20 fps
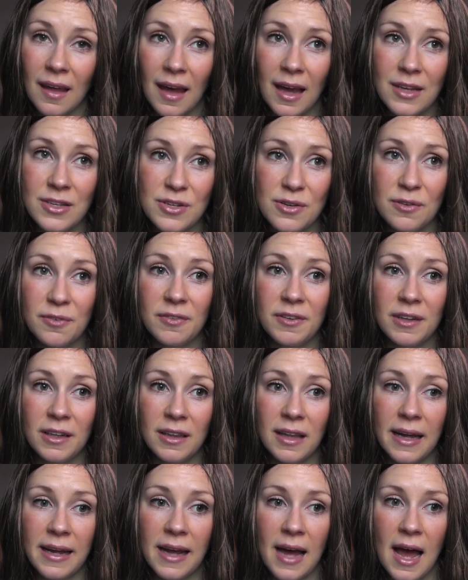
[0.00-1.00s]
I do
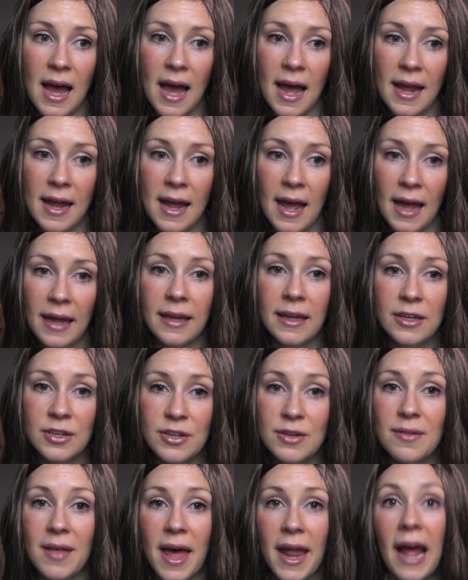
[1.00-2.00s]
feel like I, I can
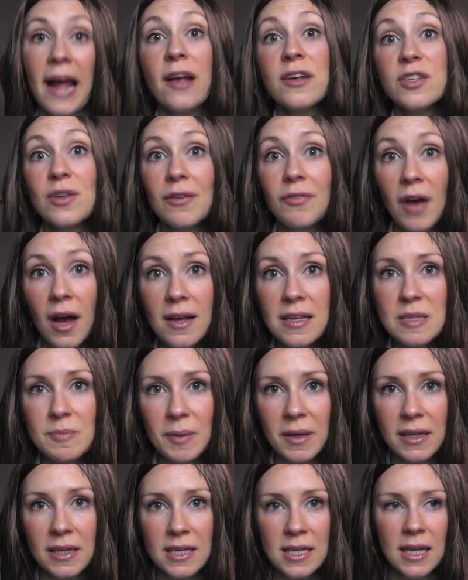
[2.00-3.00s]
do that. I also have a
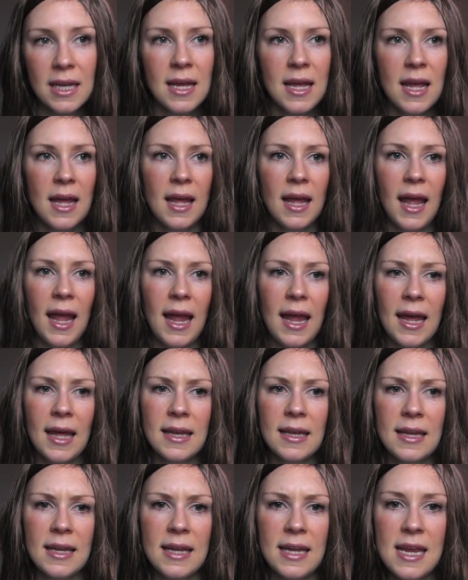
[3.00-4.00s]
husband
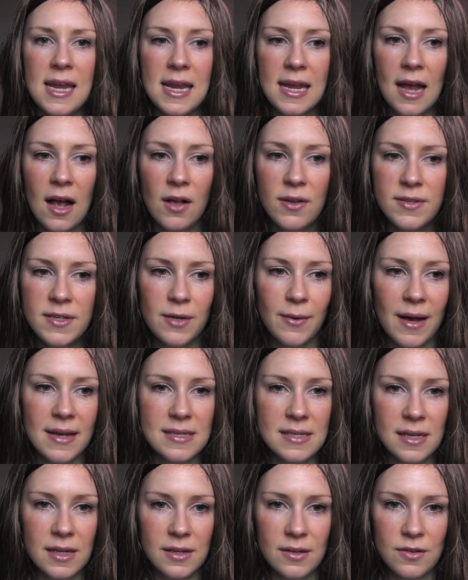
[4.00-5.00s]
and he also
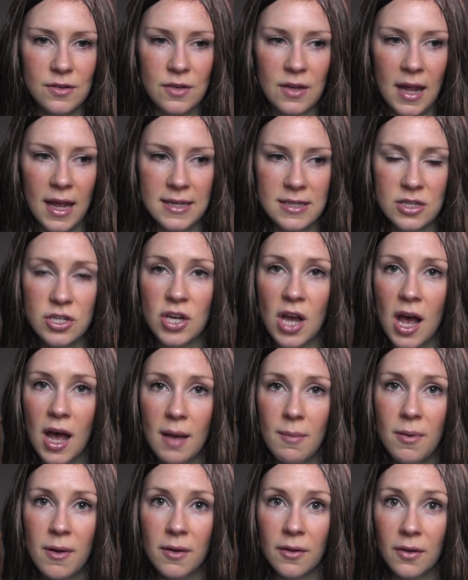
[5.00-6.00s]
has a, has a
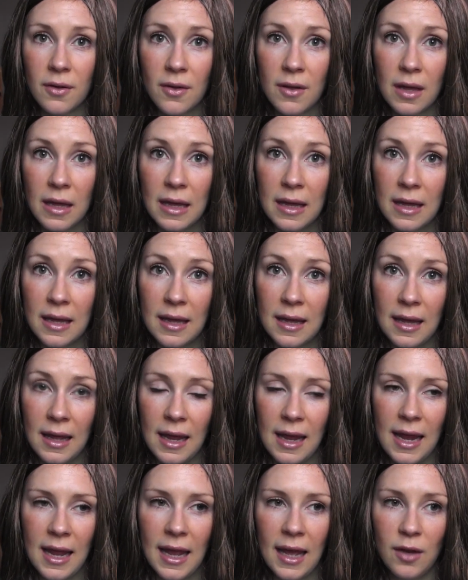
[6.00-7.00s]
job
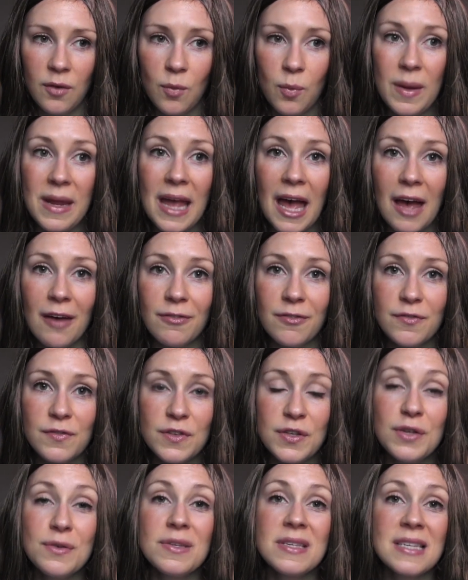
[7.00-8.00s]
and we have
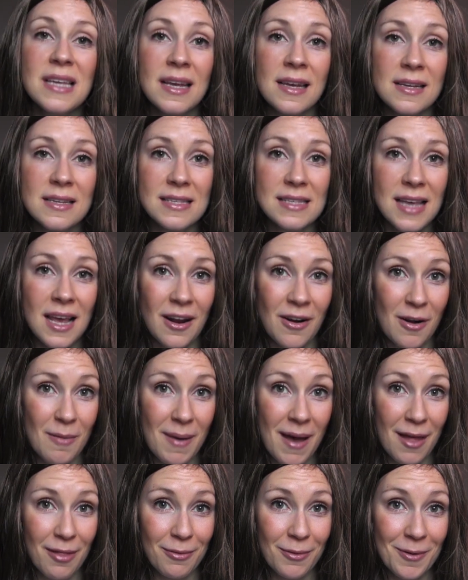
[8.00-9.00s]
two sinks in our
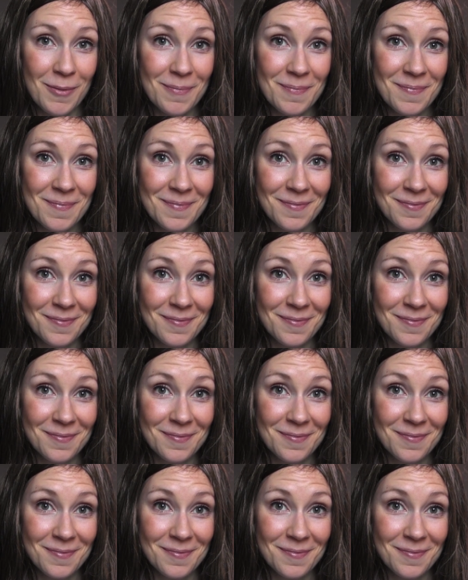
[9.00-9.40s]
bathroom.